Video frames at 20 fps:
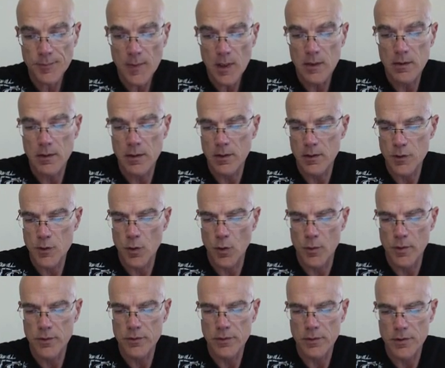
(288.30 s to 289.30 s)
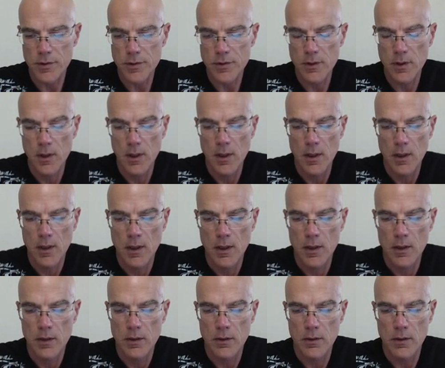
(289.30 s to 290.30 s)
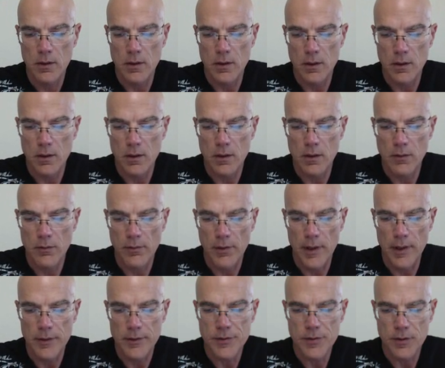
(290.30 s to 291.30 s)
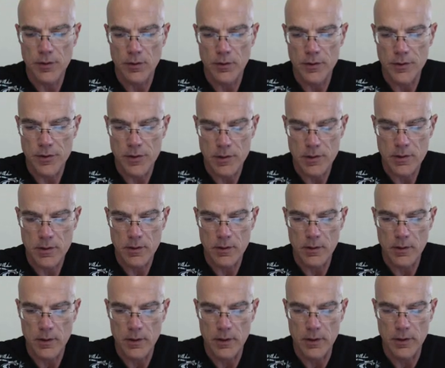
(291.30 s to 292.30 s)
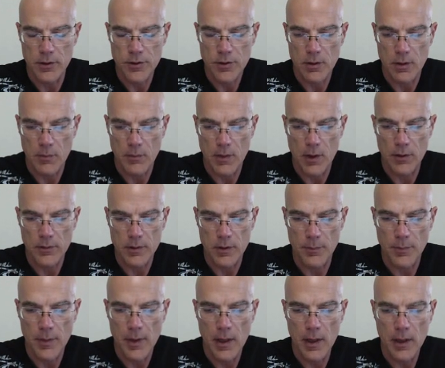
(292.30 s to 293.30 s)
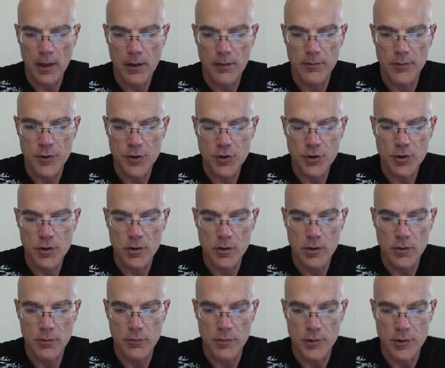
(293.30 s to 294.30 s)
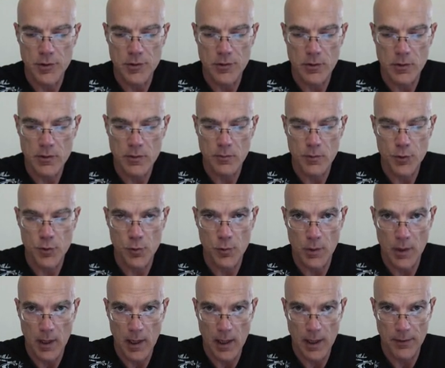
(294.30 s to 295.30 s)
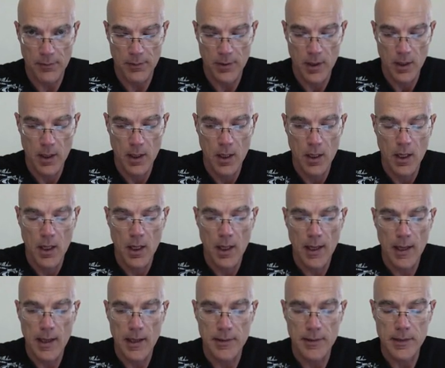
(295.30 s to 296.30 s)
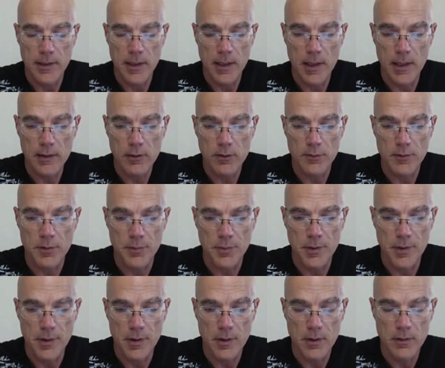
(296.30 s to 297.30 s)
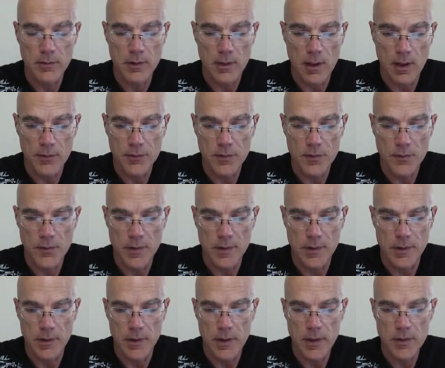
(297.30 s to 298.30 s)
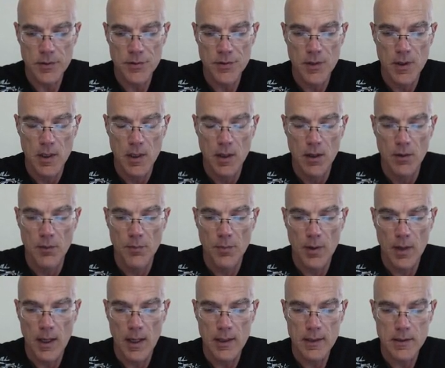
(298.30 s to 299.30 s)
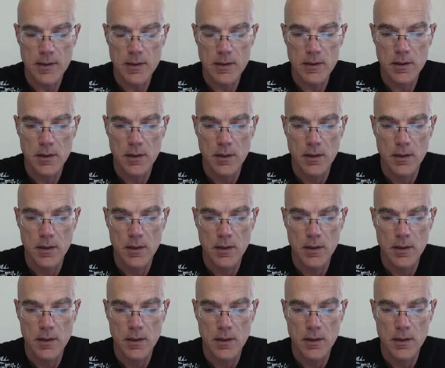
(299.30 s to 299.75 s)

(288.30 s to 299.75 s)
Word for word: there is no interest uh, rate, so it's just uh, initial amount in bank, which, which is also what you have at the end of the period after twenty days, plus